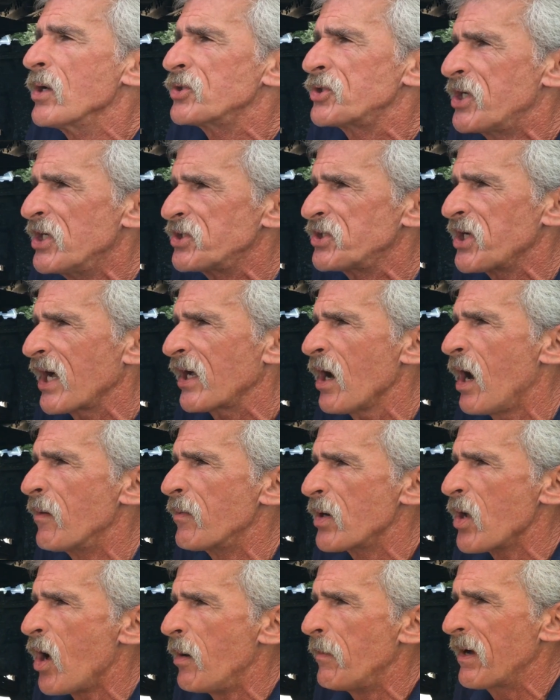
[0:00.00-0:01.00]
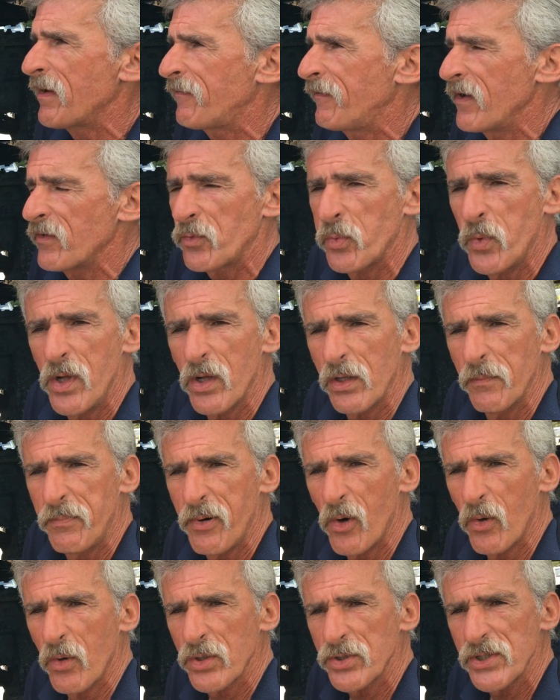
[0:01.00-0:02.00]
since I covered all my fifth wheel
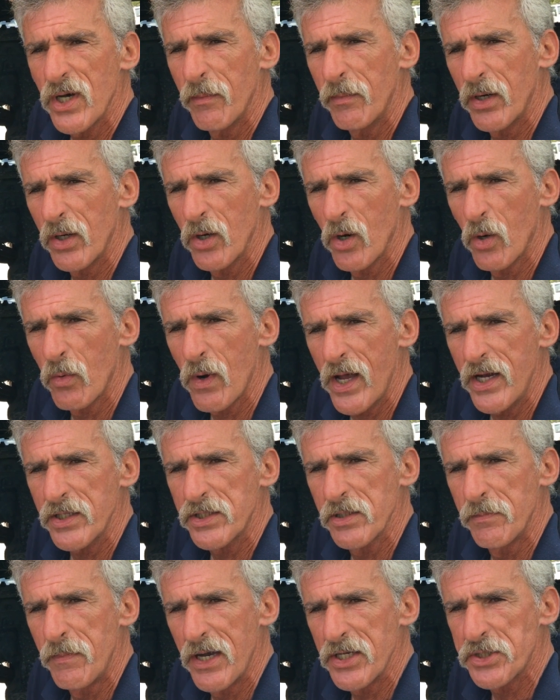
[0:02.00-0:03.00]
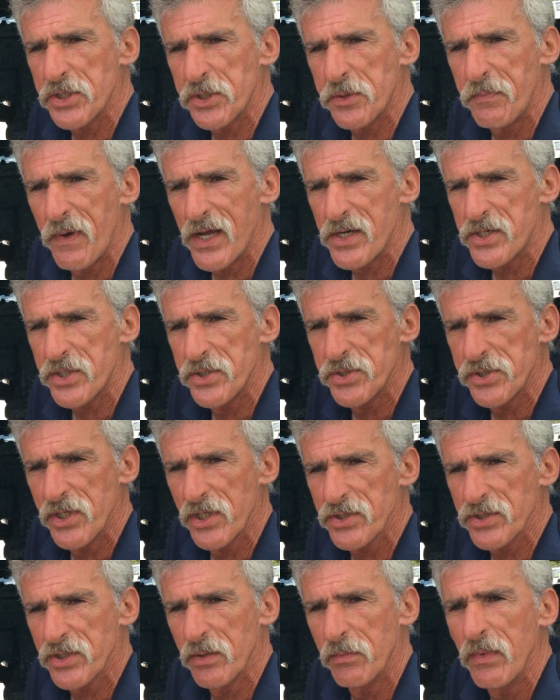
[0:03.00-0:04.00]
components, I'm gonna go right into my suspension
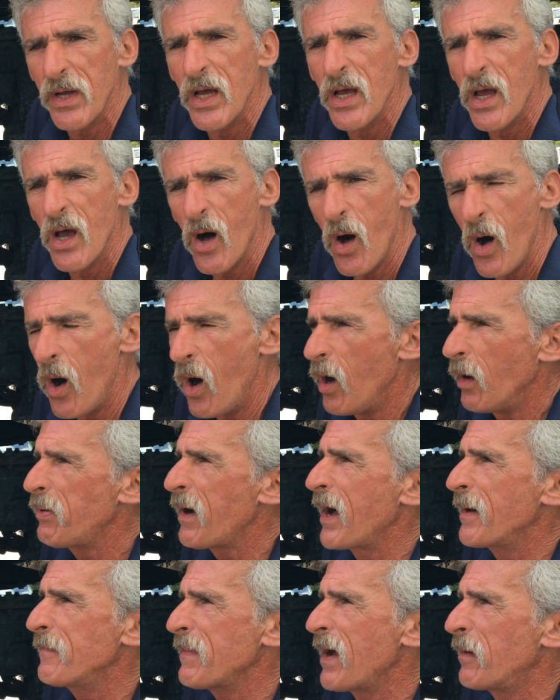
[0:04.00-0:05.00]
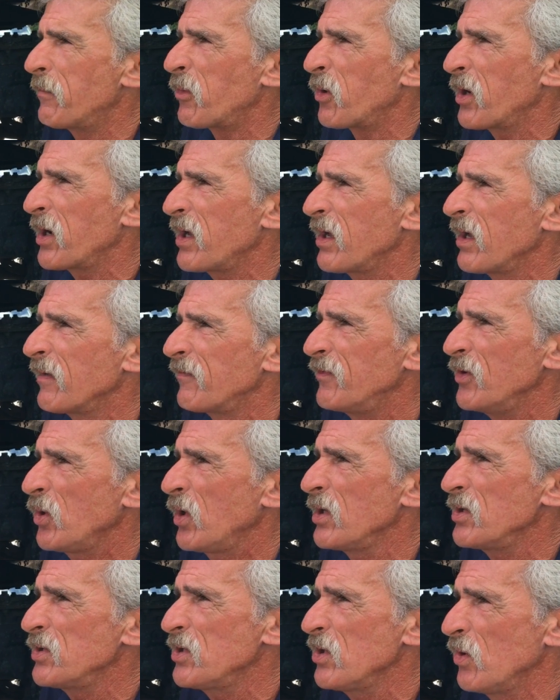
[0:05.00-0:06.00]
system, all by memory. You
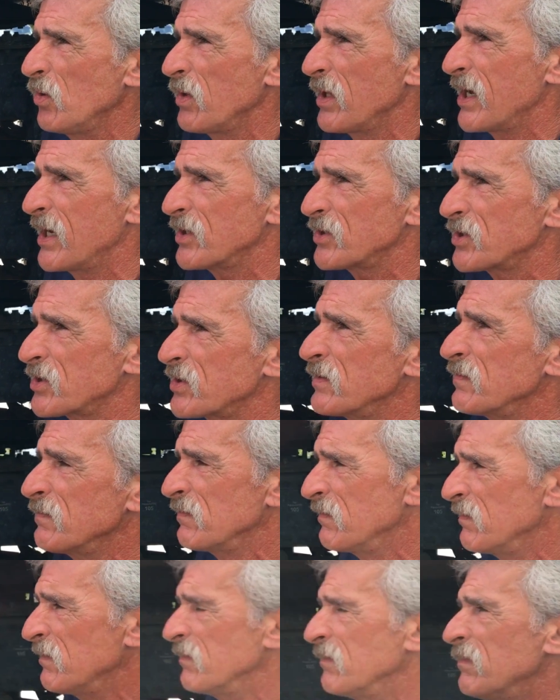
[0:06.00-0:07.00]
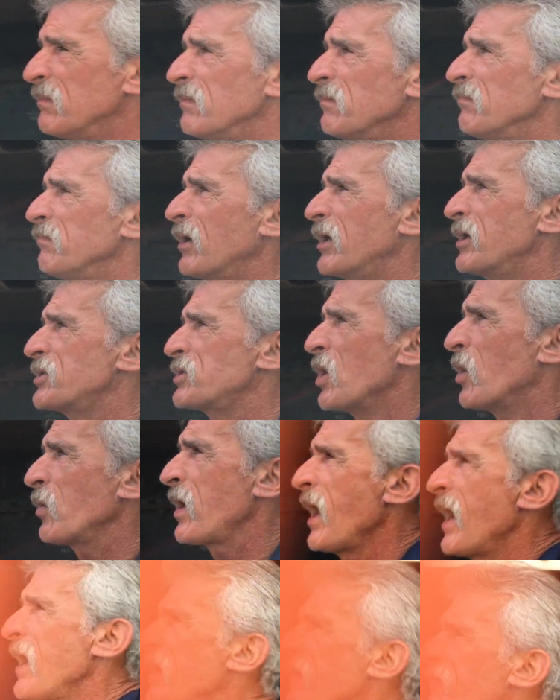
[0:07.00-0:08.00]
can do this, but it's
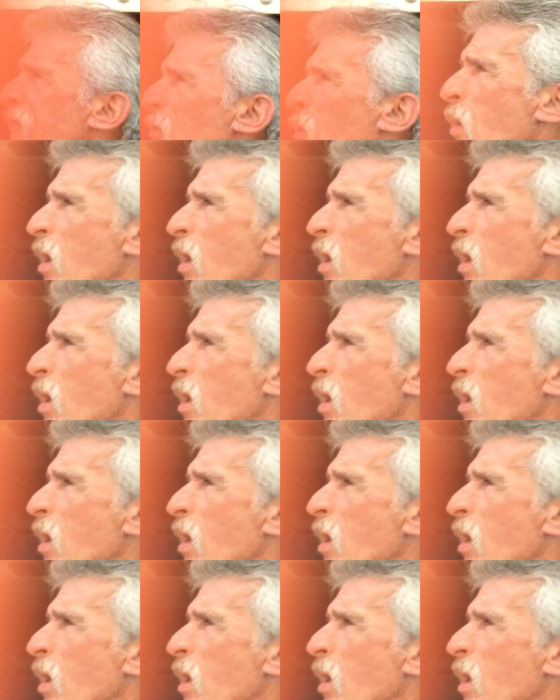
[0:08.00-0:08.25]
okay if you